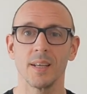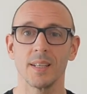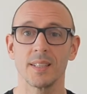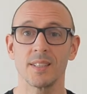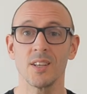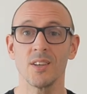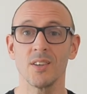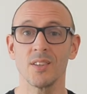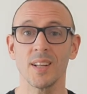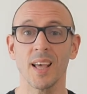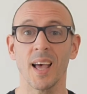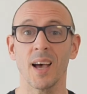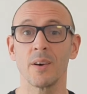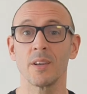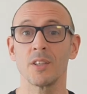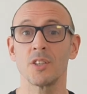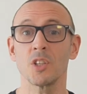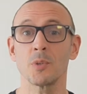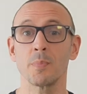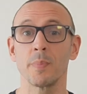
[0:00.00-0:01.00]
it turned
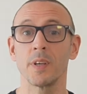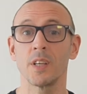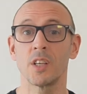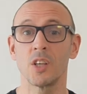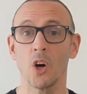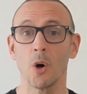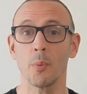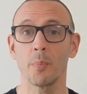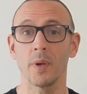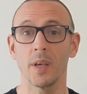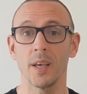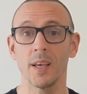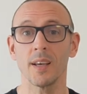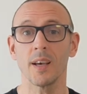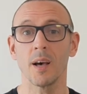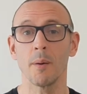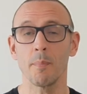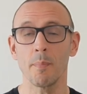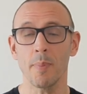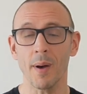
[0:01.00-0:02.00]
out he'd just been
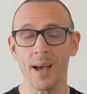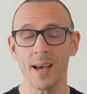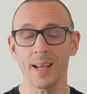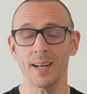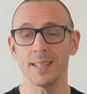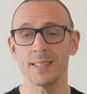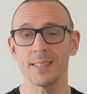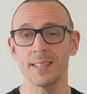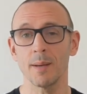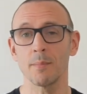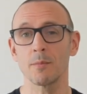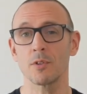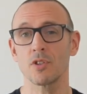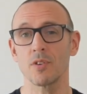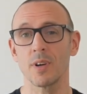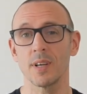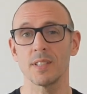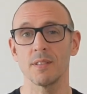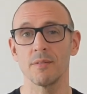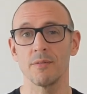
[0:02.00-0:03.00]
copying a badly
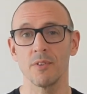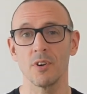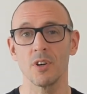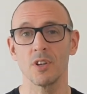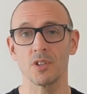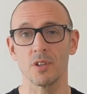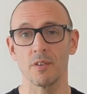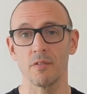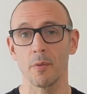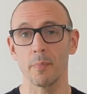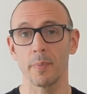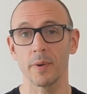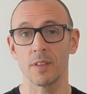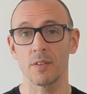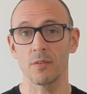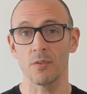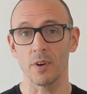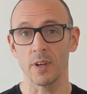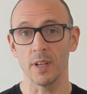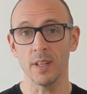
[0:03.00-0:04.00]
demonstrated version of the
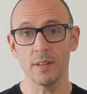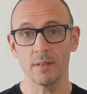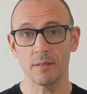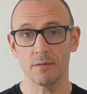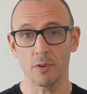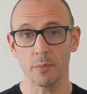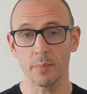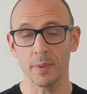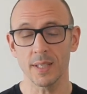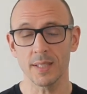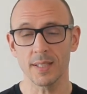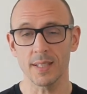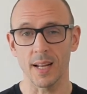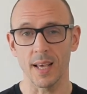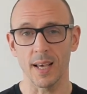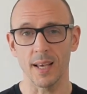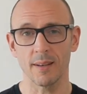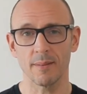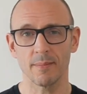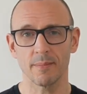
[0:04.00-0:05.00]
Big 3 from the
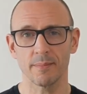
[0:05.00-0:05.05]
internet.